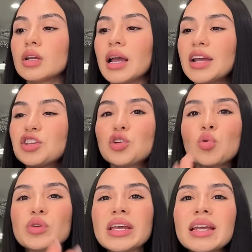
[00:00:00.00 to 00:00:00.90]
And you
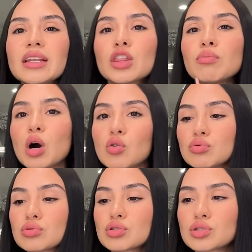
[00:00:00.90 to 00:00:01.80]
don't need the
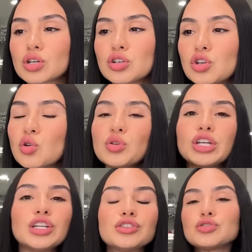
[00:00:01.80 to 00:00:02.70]
most. You don't
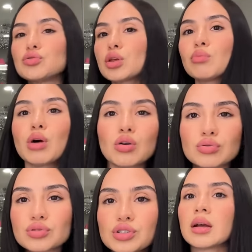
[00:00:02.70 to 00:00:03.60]
need to do the
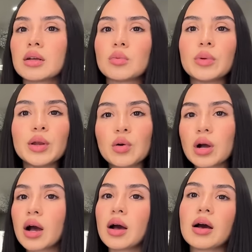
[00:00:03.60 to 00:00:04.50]
most. We don't
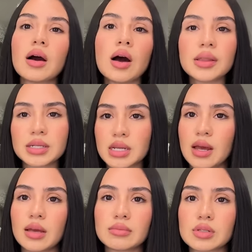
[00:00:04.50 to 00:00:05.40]
got all the
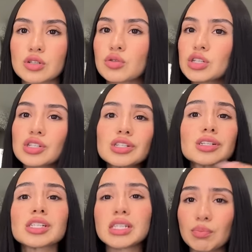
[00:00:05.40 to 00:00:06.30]
time. So this is a
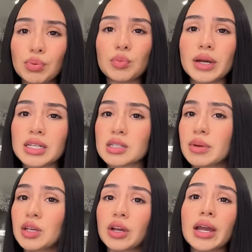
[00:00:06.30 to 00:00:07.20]
simple way to
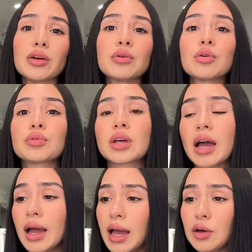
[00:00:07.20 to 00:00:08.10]
make your hair growth
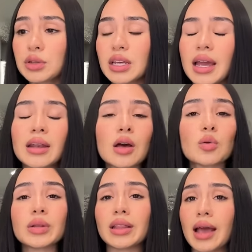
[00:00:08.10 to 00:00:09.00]
healthy. And not
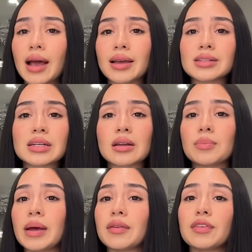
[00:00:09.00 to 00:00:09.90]
only that, it's gonna
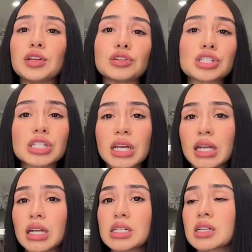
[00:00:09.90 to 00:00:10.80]
benefit your
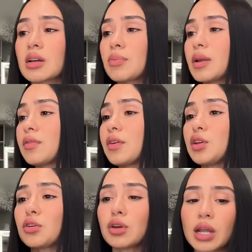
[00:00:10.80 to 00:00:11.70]
skin, it's gonna benefit
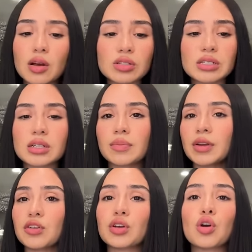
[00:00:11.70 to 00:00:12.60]
your nails, it's gonna
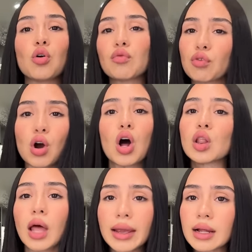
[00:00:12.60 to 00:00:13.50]
benefit your overall
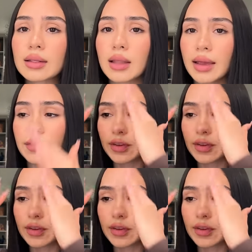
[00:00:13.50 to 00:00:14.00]
like life.